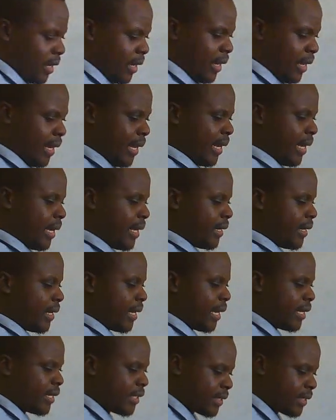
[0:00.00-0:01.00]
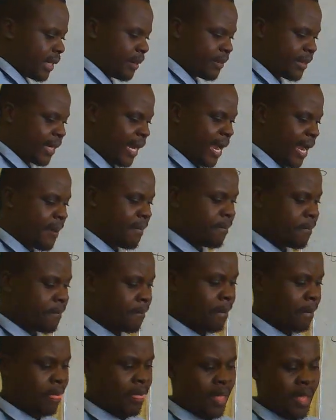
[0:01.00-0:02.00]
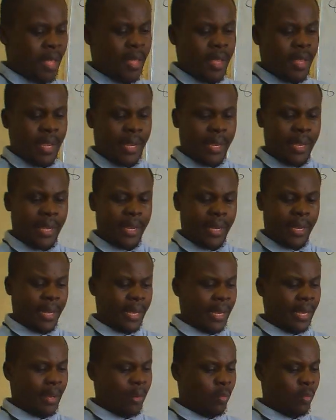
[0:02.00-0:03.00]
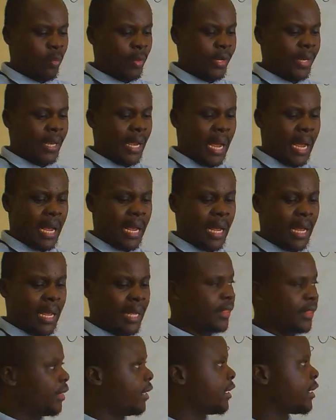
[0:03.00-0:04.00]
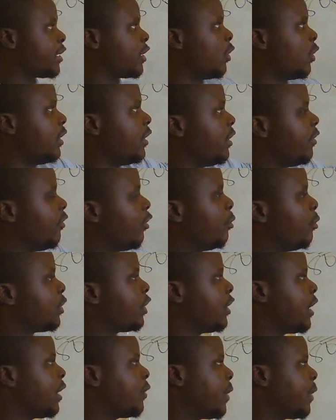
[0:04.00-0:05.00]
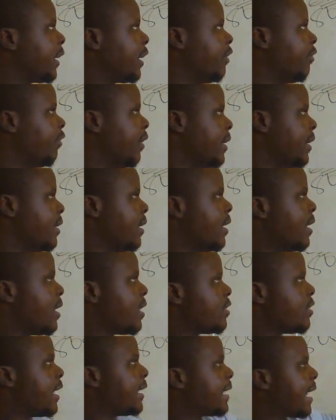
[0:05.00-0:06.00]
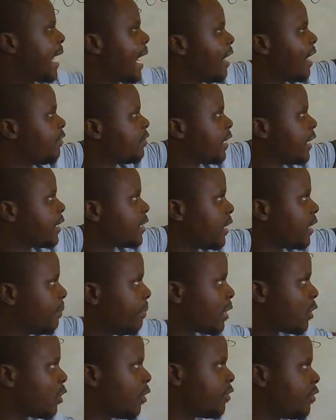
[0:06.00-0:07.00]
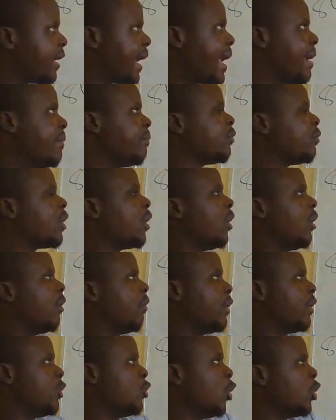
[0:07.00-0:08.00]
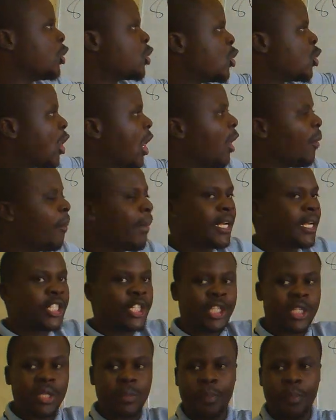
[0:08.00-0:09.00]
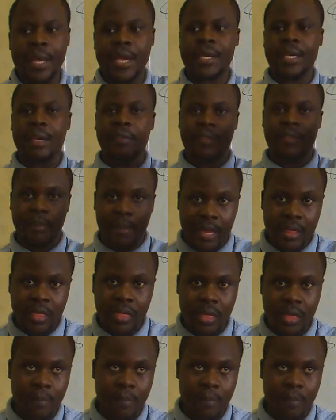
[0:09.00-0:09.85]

And at the same time, this is the only information that we are given, that after a certain period of time, we don't know how much she's paying every month,